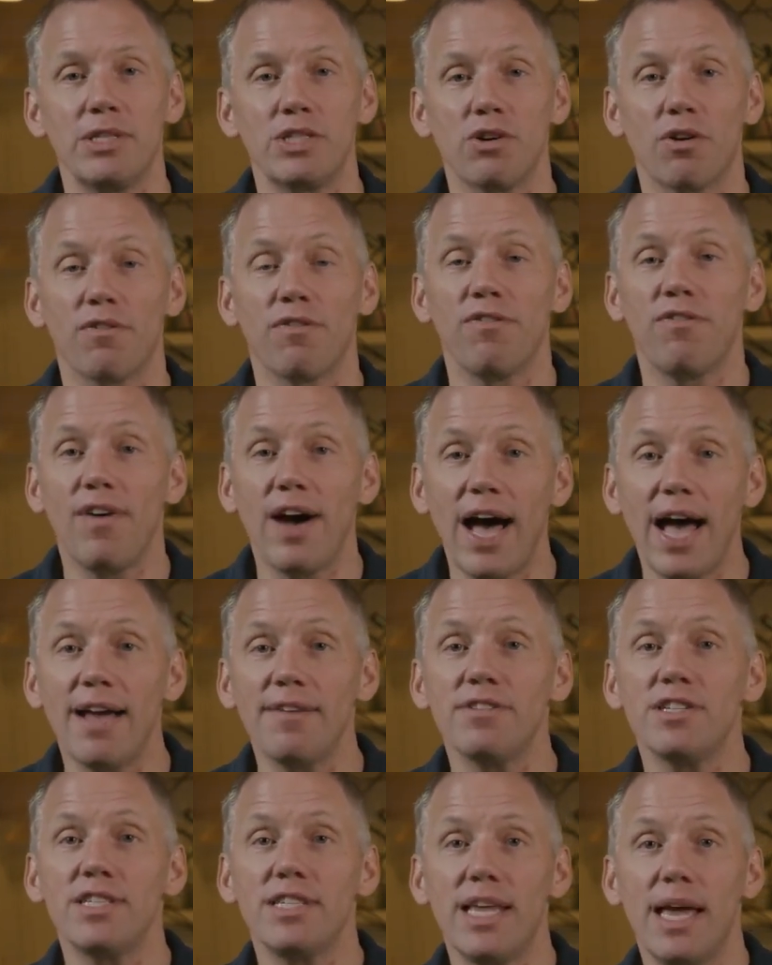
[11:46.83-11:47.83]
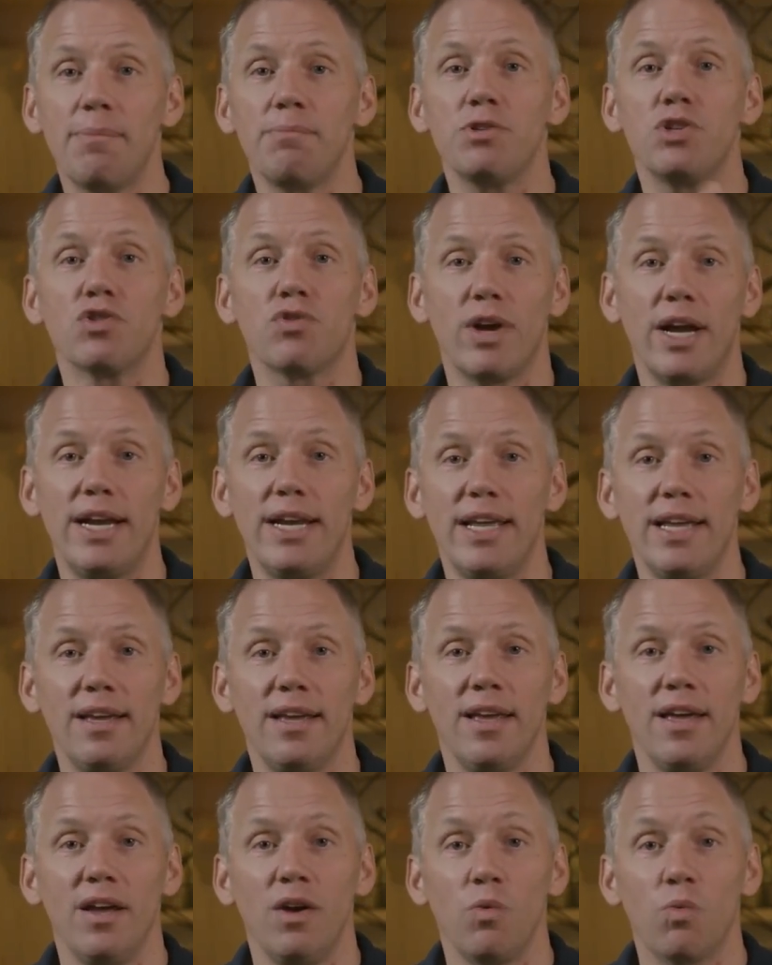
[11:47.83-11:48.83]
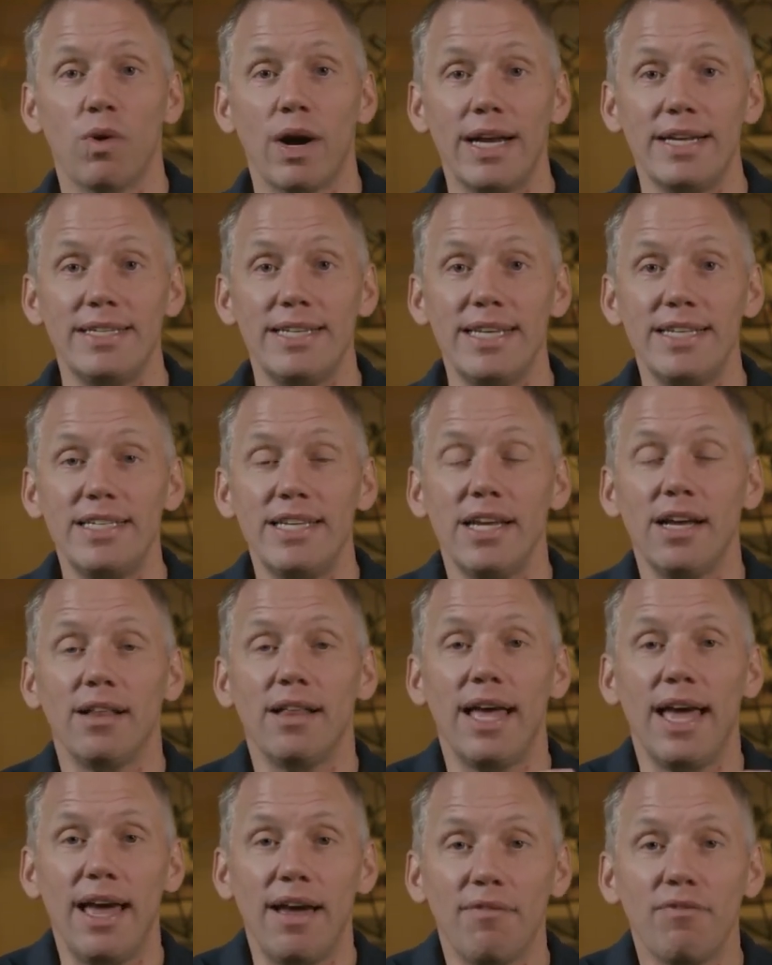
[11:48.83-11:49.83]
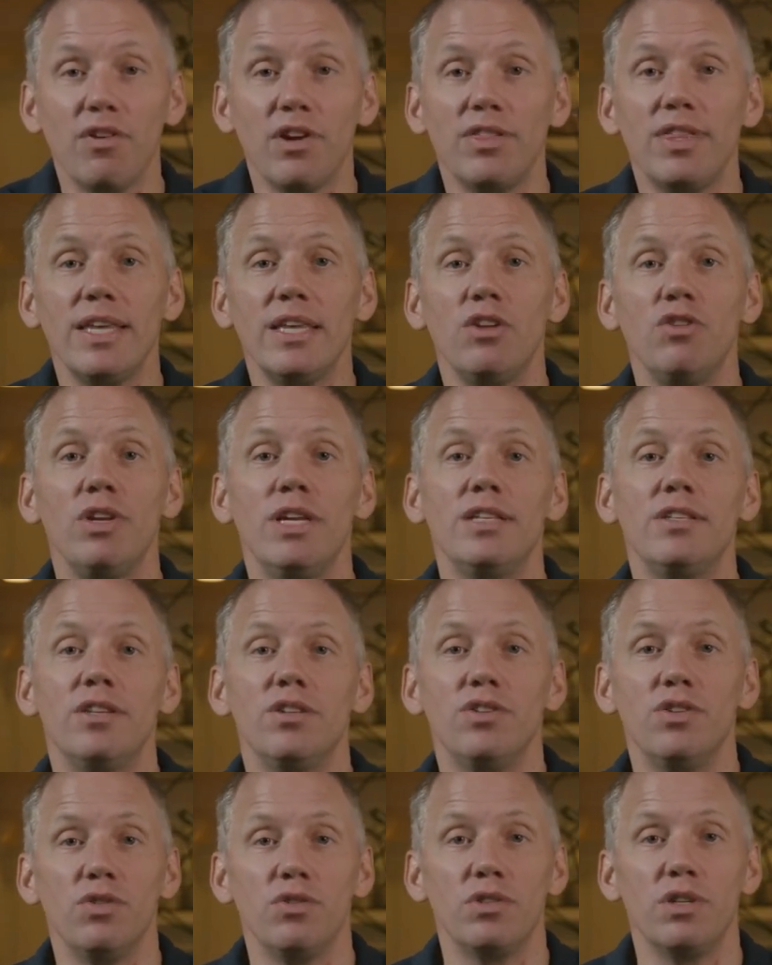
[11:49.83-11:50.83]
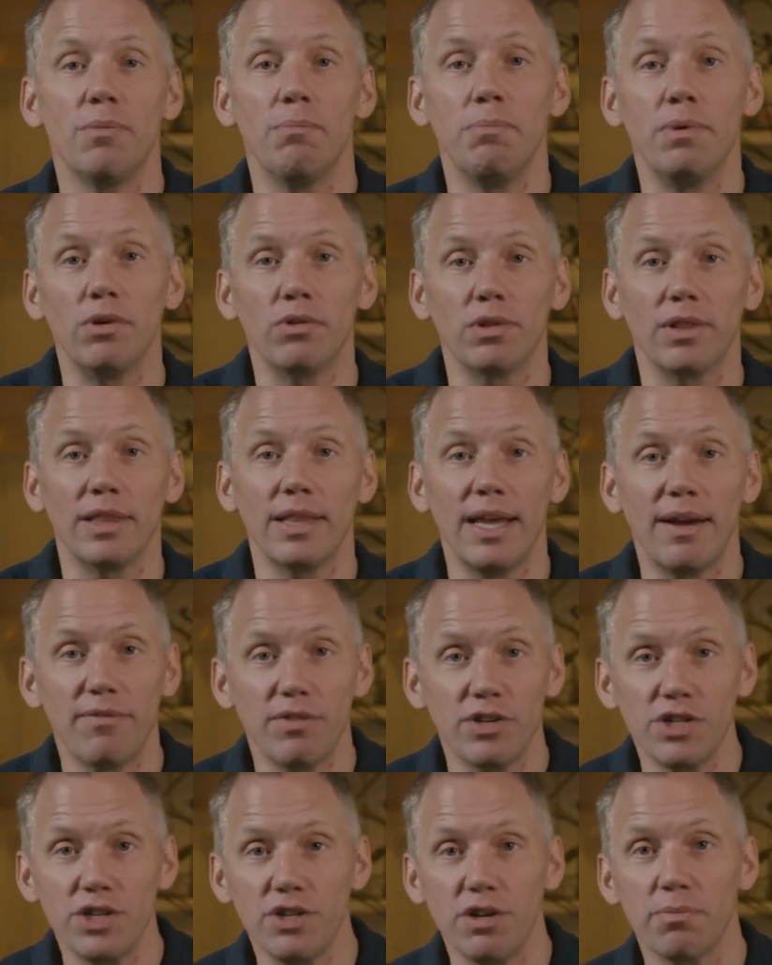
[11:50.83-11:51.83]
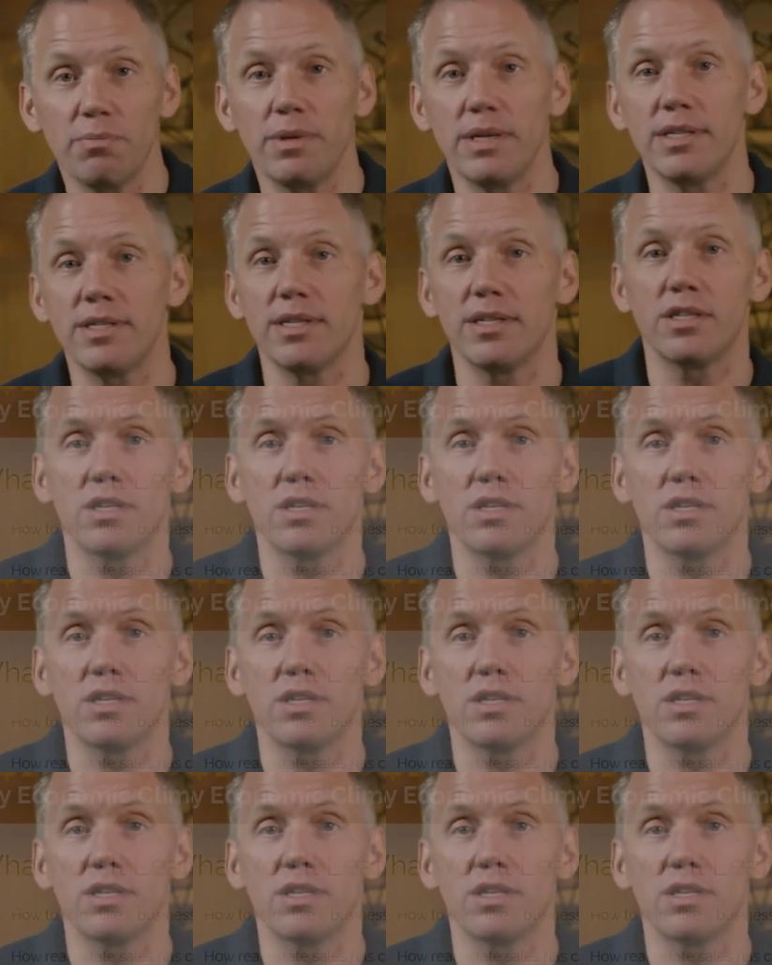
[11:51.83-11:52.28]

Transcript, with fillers: It's our five step training where I detail everything you need to do to build leverage in your business,